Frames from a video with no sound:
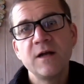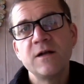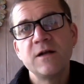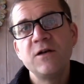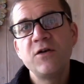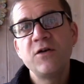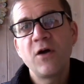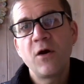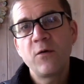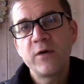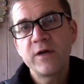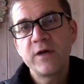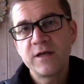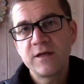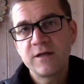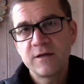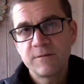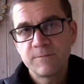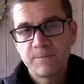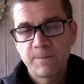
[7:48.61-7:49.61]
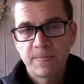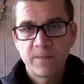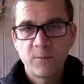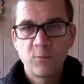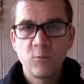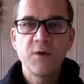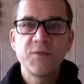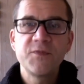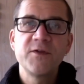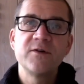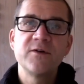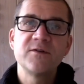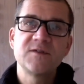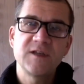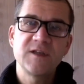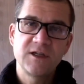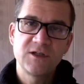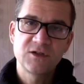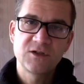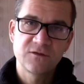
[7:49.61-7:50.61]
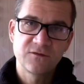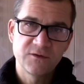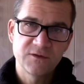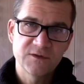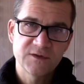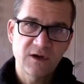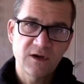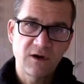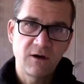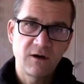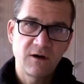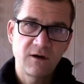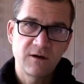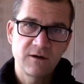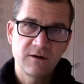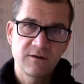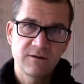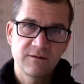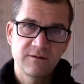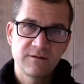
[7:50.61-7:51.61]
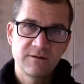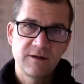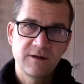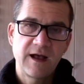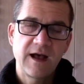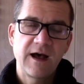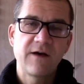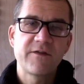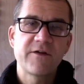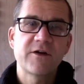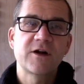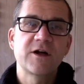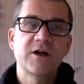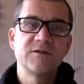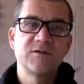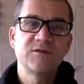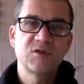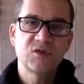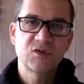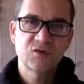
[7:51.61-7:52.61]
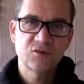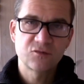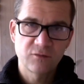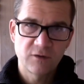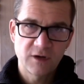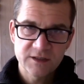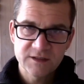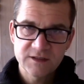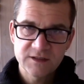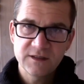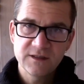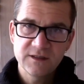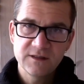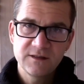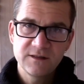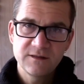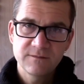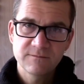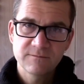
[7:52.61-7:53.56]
Knowing what those intervals are, how they're constructed,